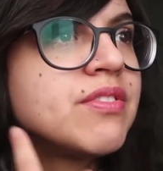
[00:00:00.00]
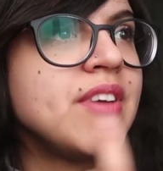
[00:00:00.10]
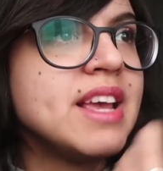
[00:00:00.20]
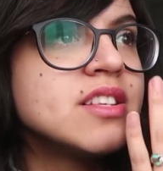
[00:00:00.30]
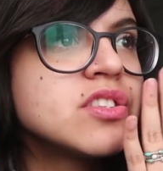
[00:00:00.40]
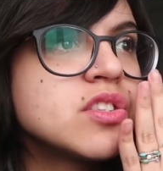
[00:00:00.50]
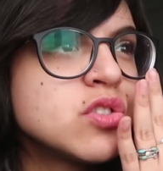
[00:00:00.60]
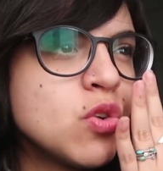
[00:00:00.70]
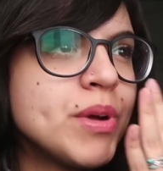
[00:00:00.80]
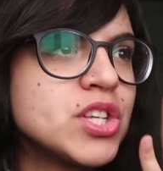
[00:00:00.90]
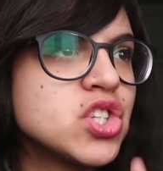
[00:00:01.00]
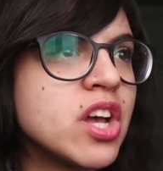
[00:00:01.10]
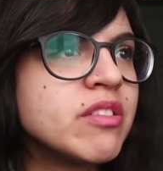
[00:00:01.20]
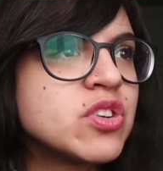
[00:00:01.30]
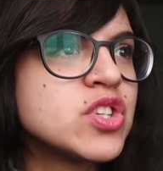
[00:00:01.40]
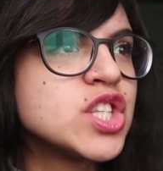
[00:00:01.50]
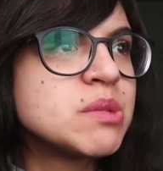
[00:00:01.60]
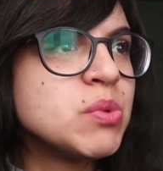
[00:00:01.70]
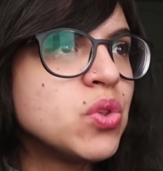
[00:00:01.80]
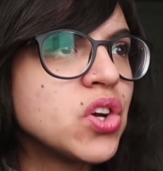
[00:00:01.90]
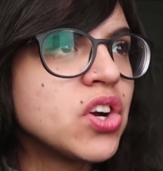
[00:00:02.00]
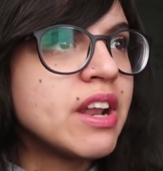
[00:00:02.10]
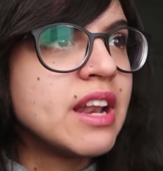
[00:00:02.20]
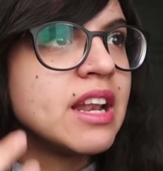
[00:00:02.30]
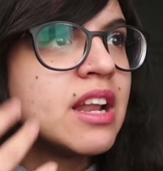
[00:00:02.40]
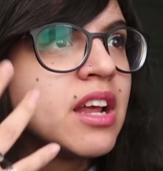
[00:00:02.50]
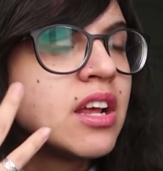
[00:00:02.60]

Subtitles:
face so much softer and smoother, and